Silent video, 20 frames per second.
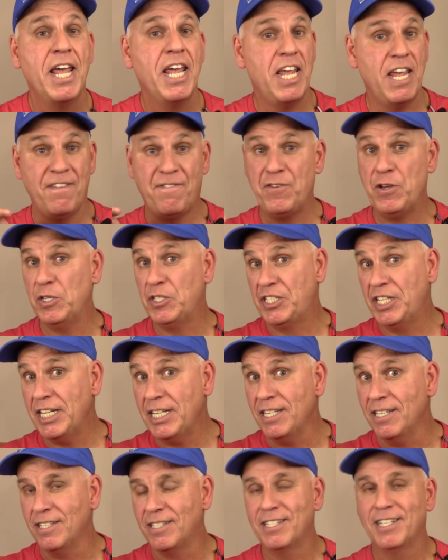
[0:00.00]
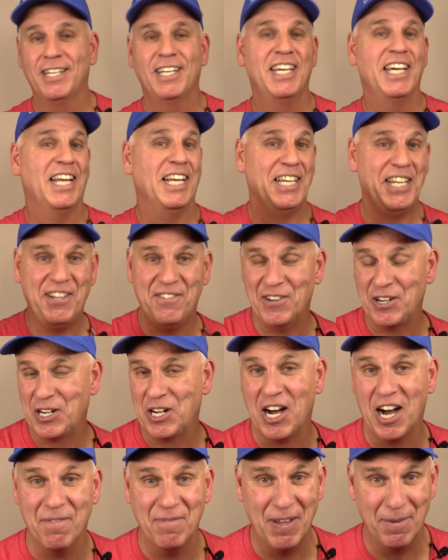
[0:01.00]
If you didn't, leave a
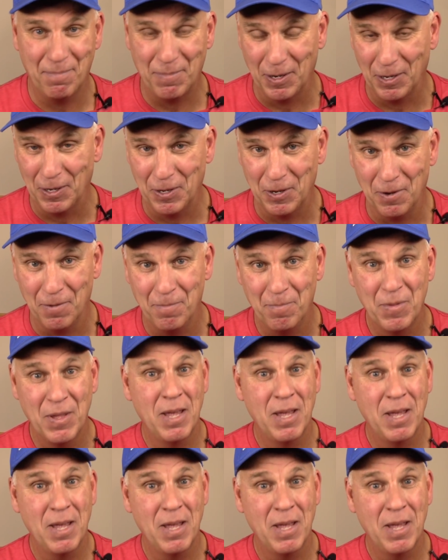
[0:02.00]
comment below.